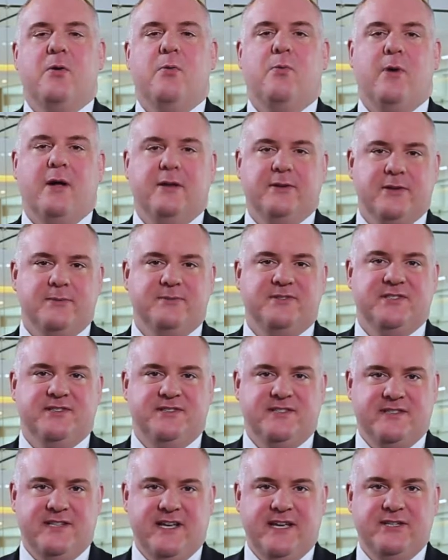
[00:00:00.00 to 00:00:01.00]
Welcome to
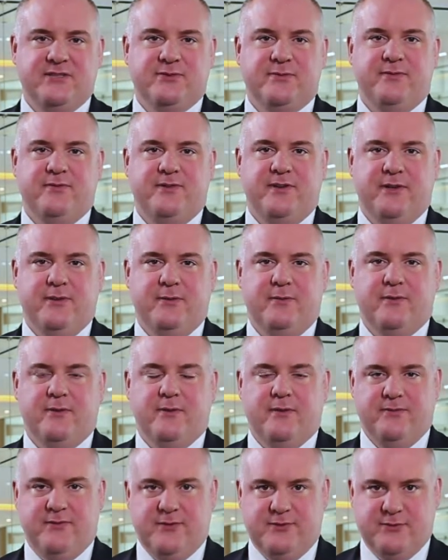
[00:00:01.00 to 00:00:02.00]
today's review
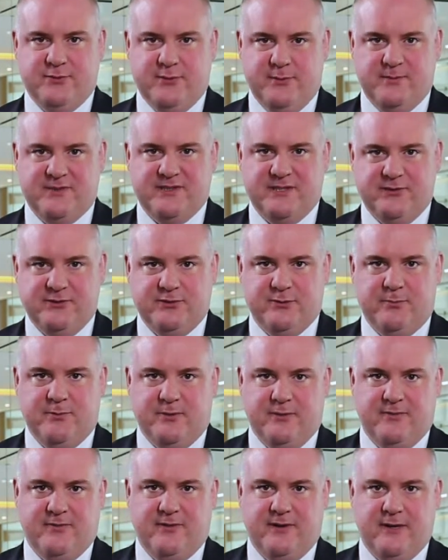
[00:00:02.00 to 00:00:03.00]
of the True Potential
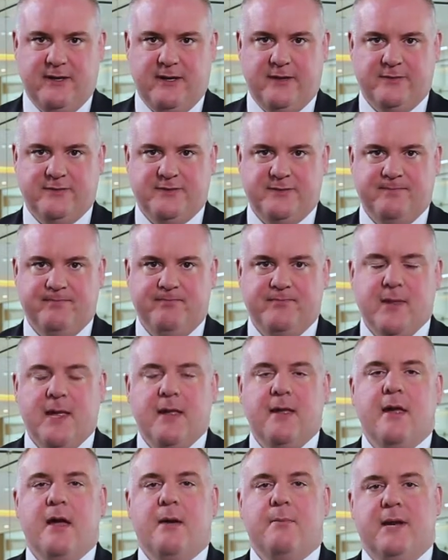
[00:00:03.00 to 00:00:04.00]
Portfolios.
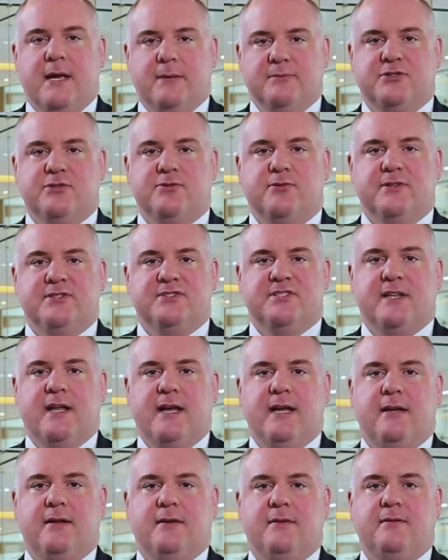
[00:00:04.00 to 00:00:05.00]
My name's Chris
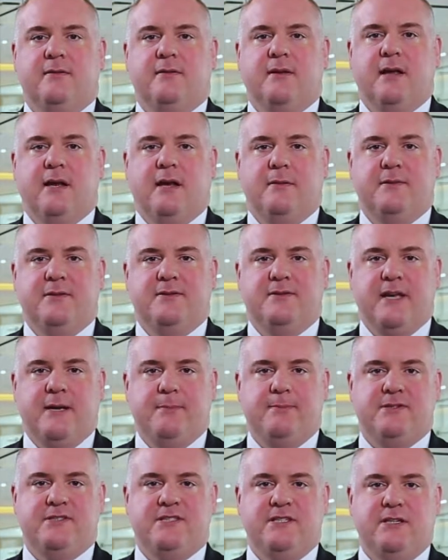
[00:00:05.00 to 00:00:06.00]
Leyland, and I'm the
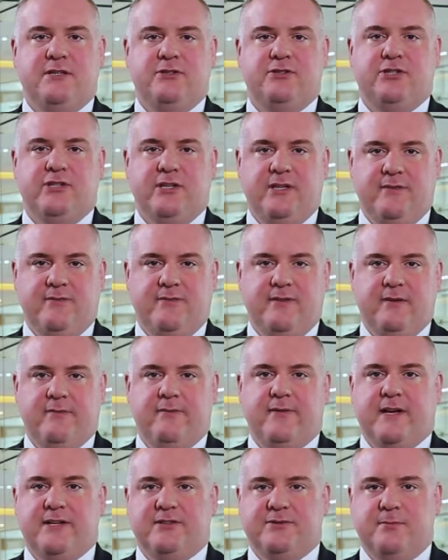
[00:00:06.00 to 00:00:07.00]
Deputy Chief
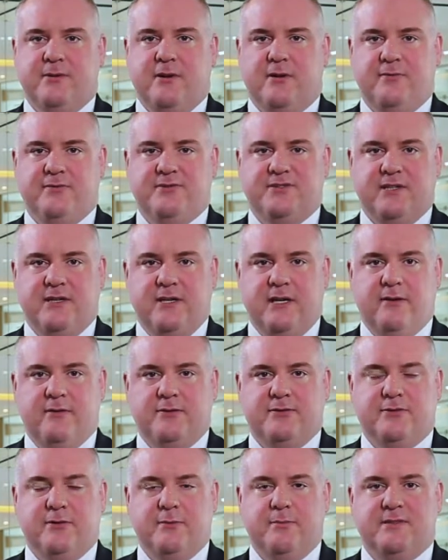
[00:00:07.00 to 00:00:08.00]
Investment Officer here
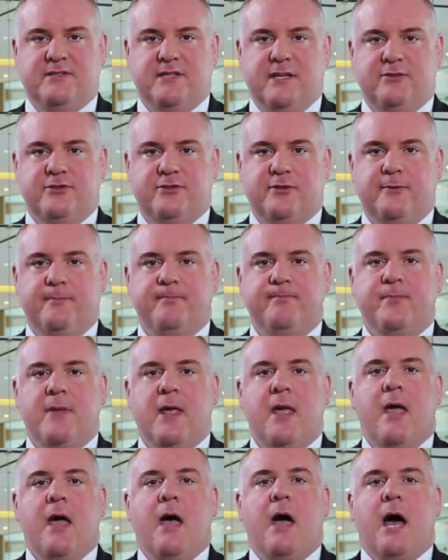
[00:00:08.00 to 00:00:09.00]
at True Potential.
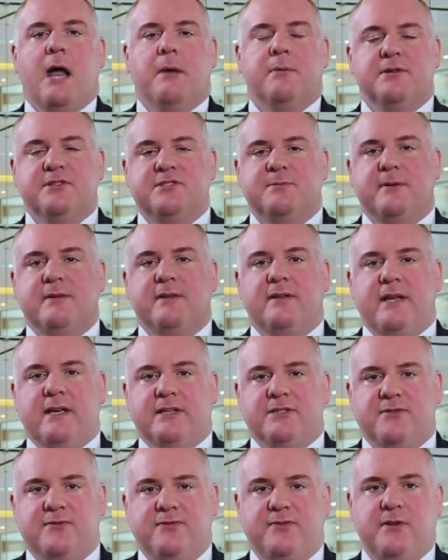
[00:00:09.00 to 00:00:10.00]
I'm going to spend the
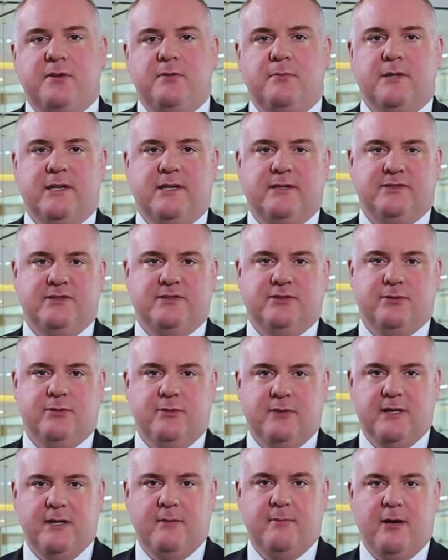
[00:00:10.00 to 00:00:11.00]
next few minutes
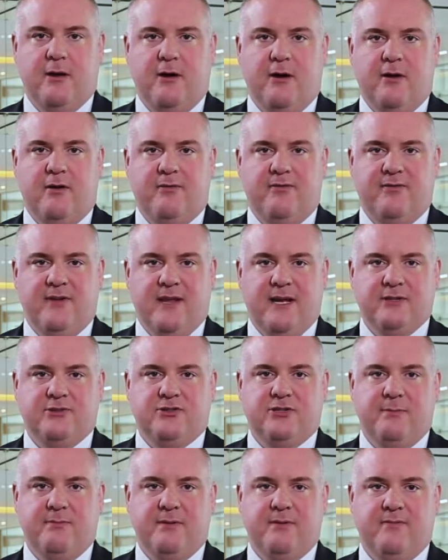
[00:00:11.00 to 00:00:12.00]
talking about our
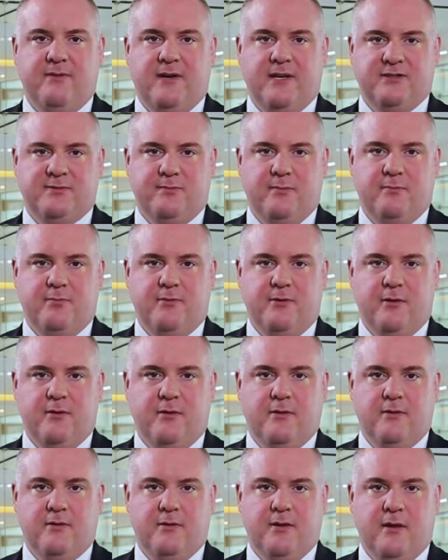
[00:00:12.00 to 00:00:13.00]
flagship investment
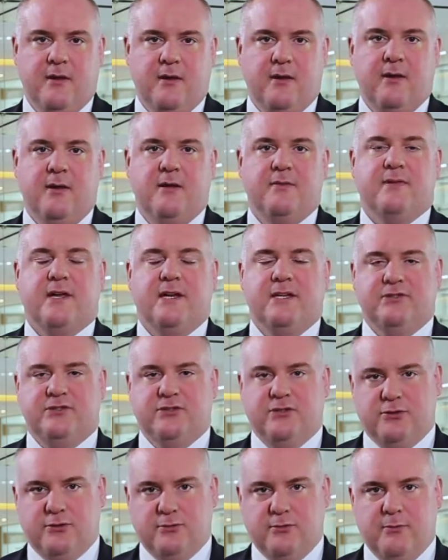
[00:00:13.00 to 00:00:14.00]
product, that is
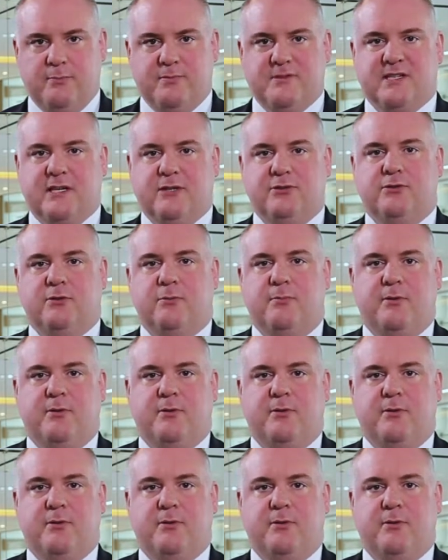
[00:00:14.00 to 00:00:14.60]
the True Potential